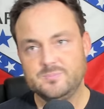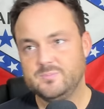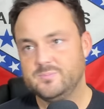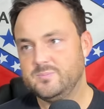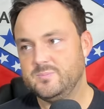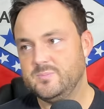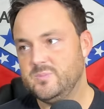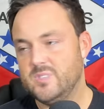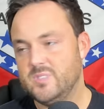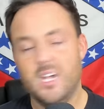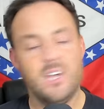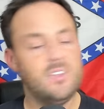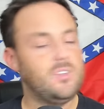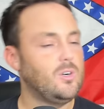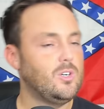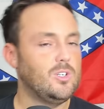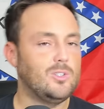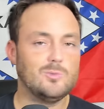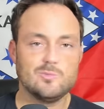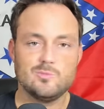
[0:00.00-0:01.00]

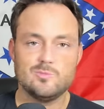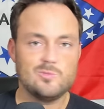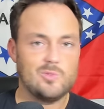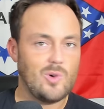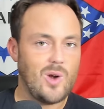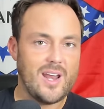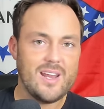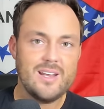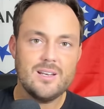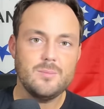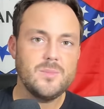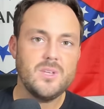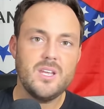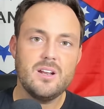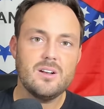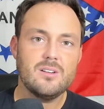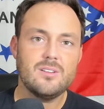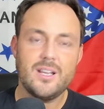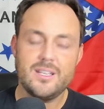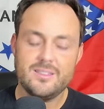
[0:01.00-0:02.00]
another random
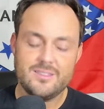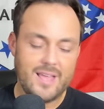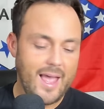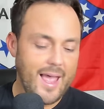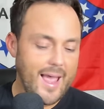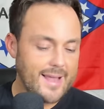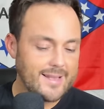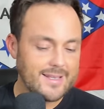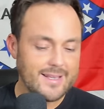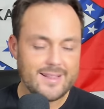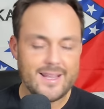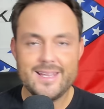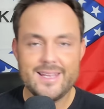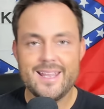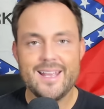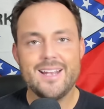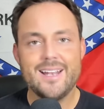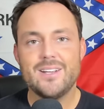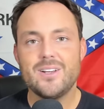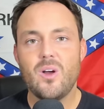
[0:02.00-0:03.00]
year like that, and then they
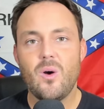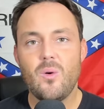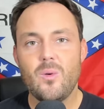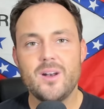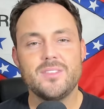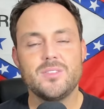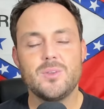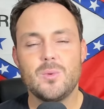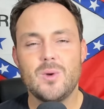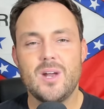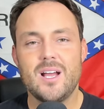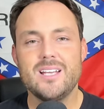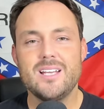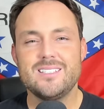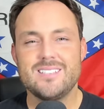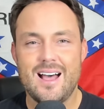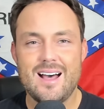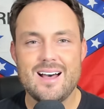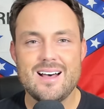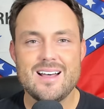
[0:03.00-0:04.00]
get it going at the right
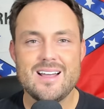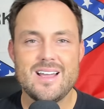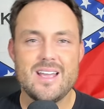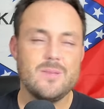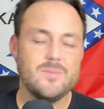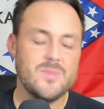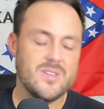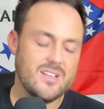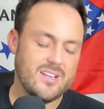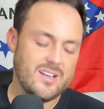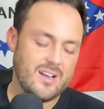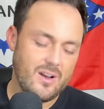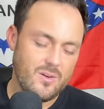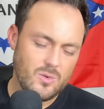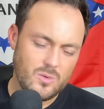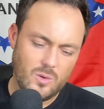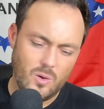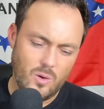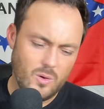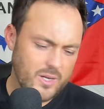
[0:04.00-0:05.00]
time, and then it
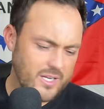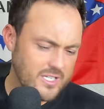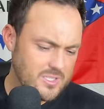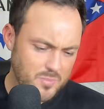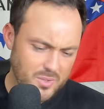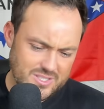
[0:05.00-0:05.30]
all gets put